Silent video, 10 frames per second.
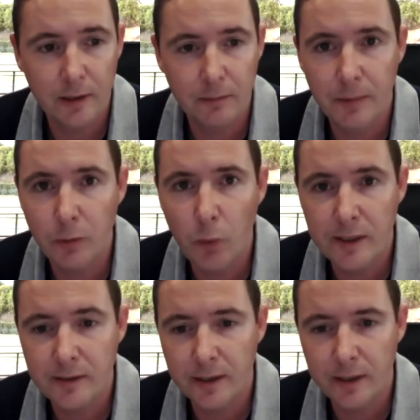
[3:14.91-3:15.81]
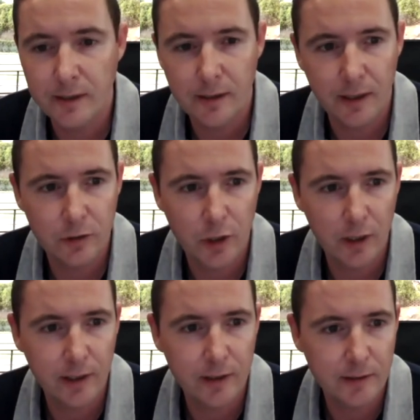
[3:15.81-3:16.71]
in the Midwest cities that
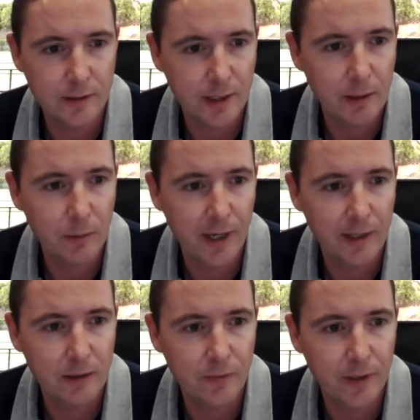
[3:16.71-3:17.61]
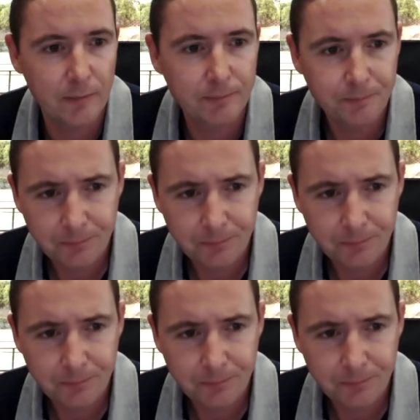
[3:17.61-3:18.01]
Johnny and his team are active in